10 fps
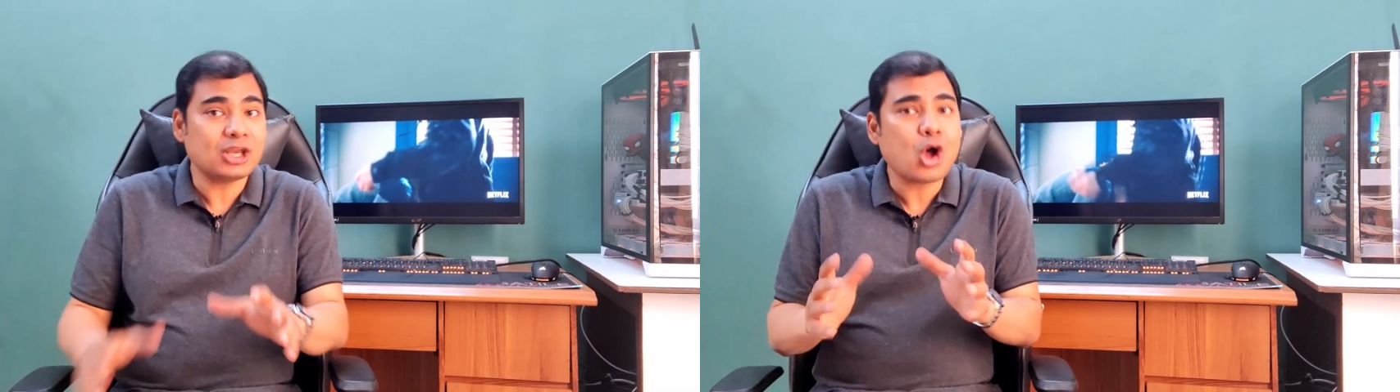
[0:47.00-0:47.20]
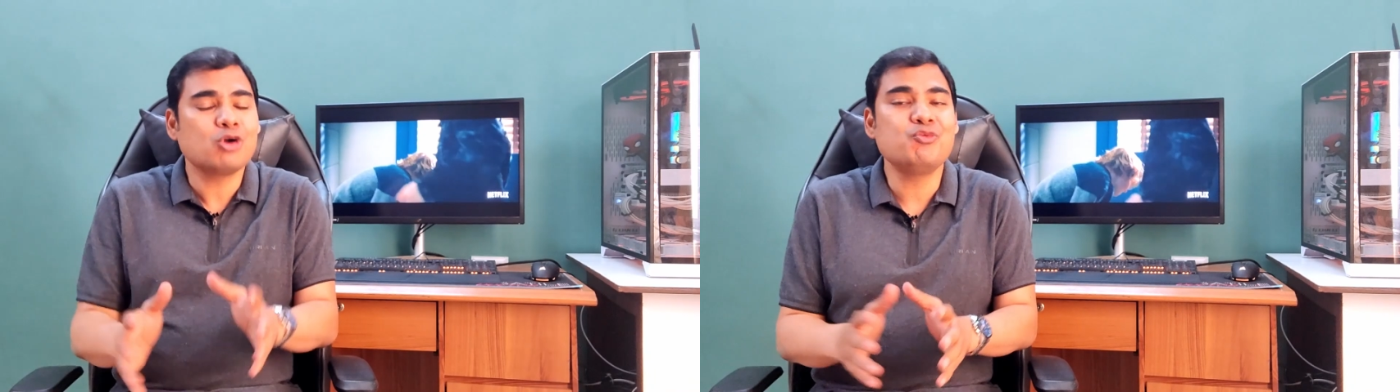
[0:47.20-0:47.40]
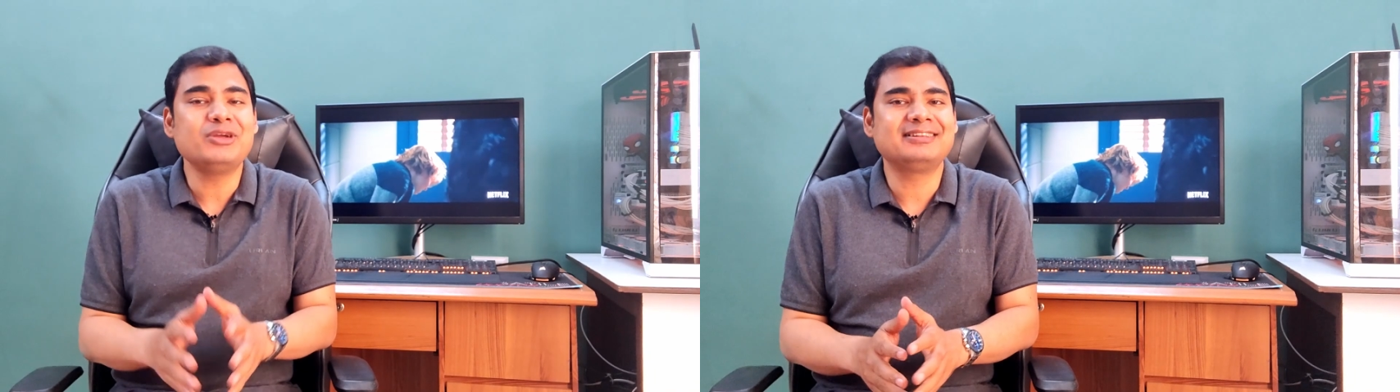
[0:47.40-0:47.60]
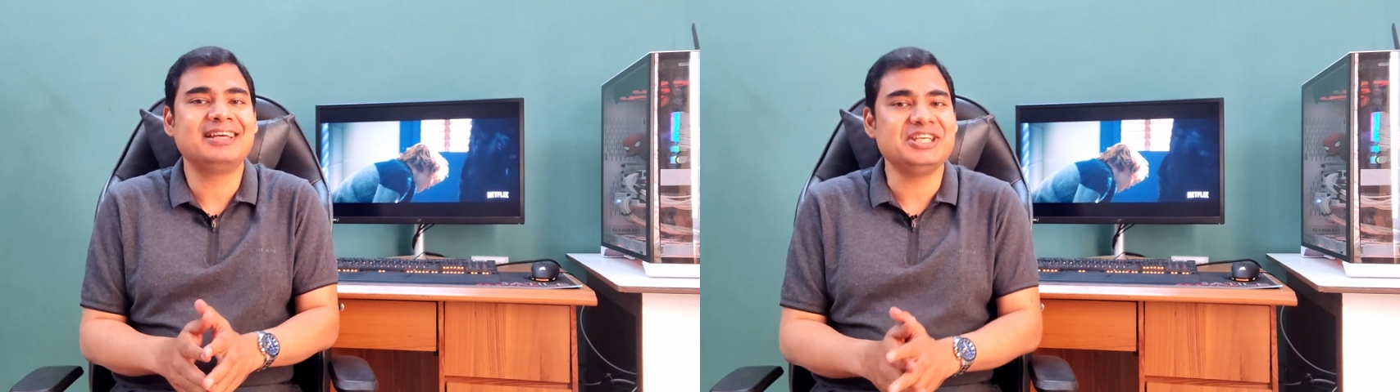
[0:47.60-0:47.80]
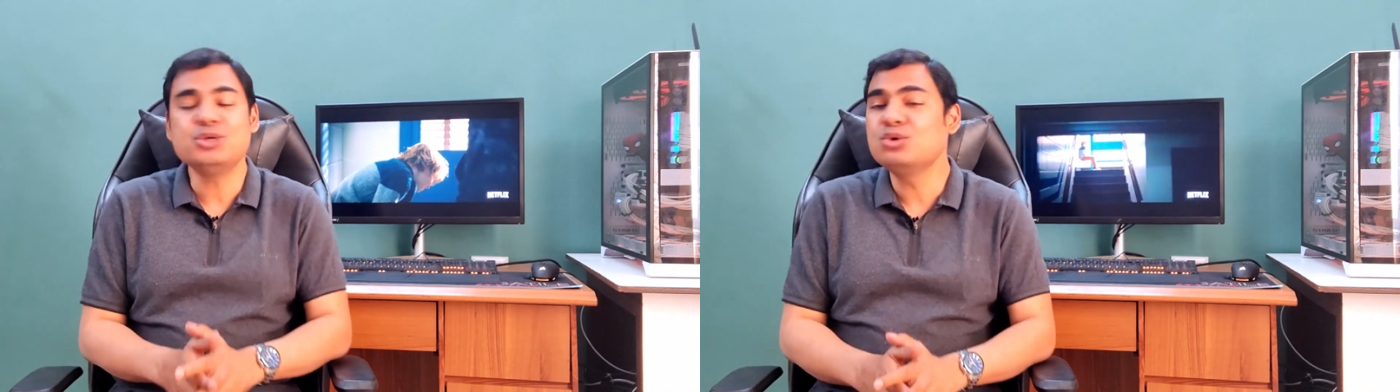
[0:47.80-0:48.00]
along with
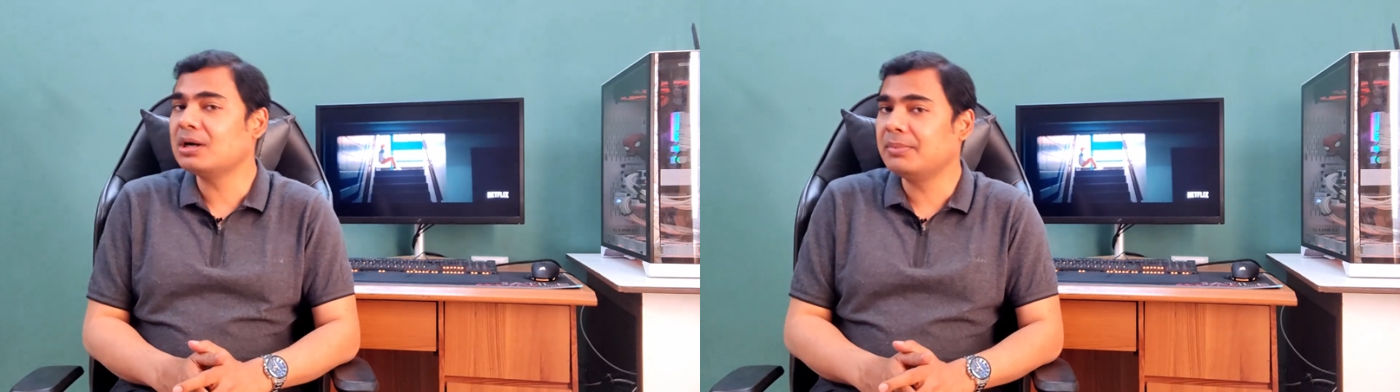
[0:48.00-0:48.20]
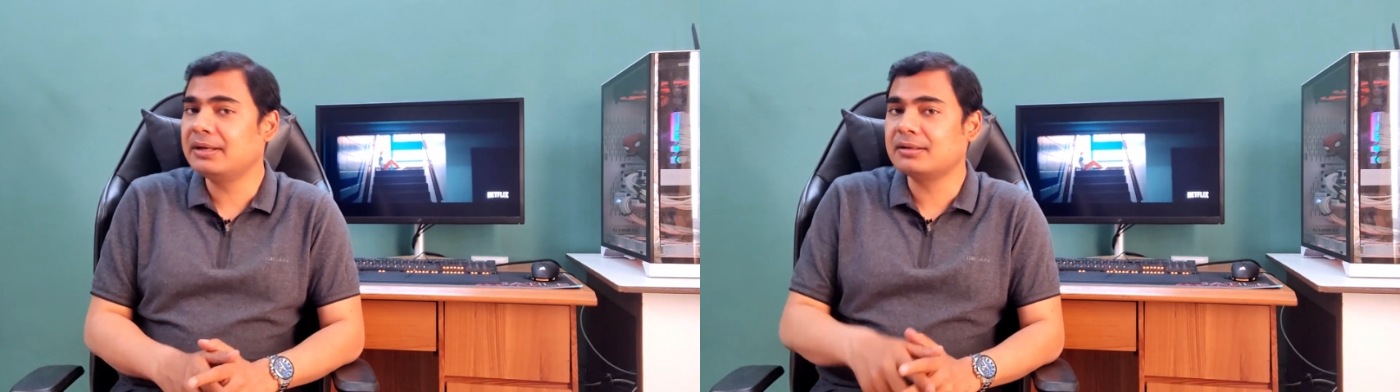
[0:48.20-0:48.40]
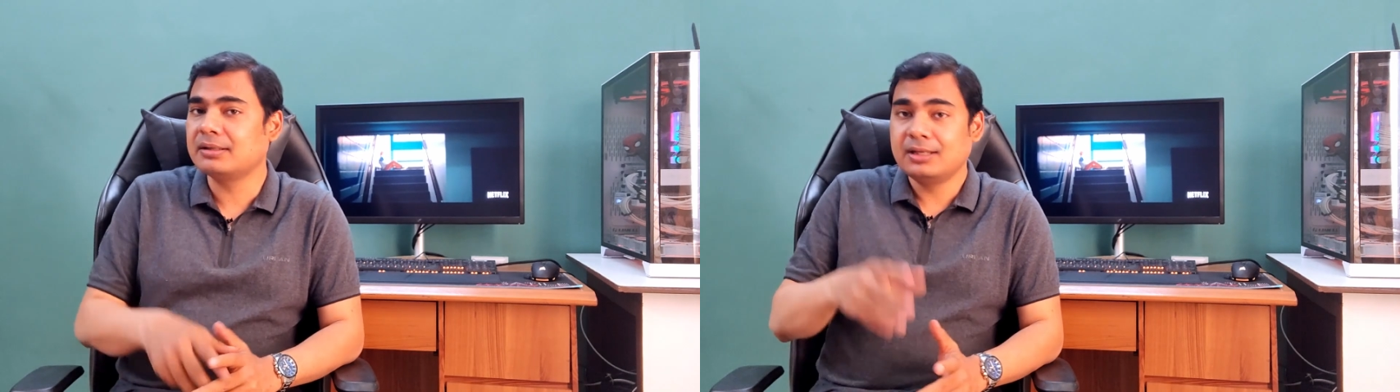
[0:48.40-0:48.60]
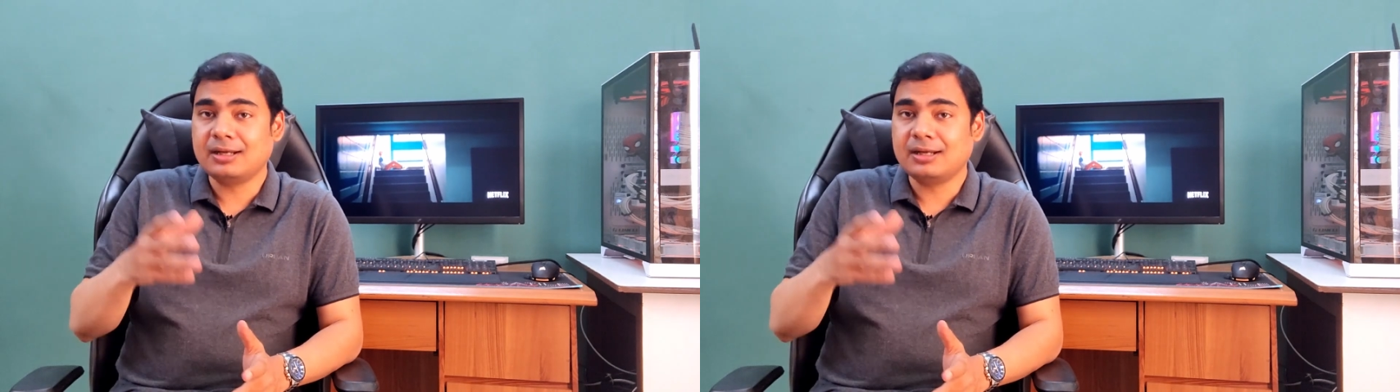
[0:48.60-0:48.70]
the newcomer